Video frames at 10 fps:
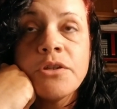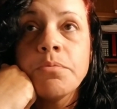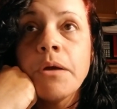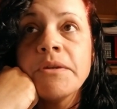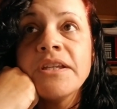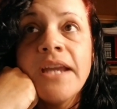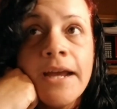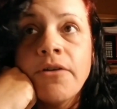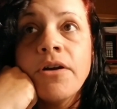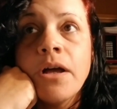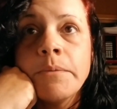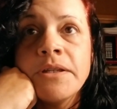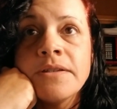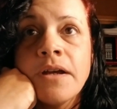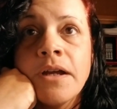You could probably count how
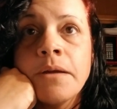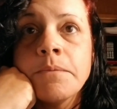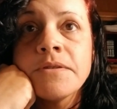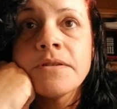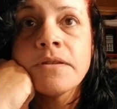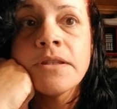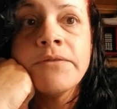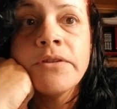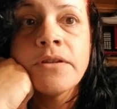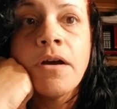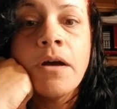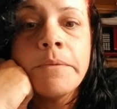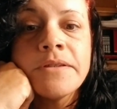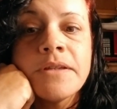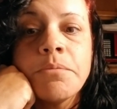many times and leave it in the
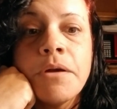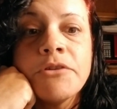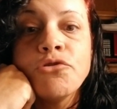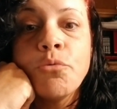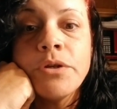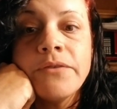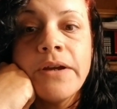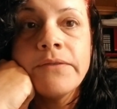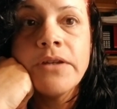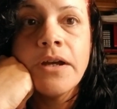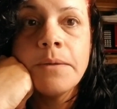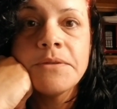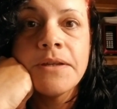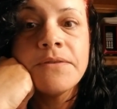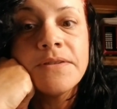comments, like probably 25
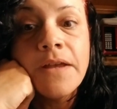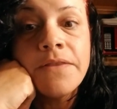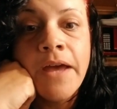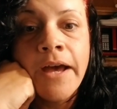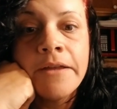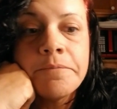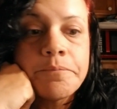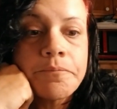times that I've said that.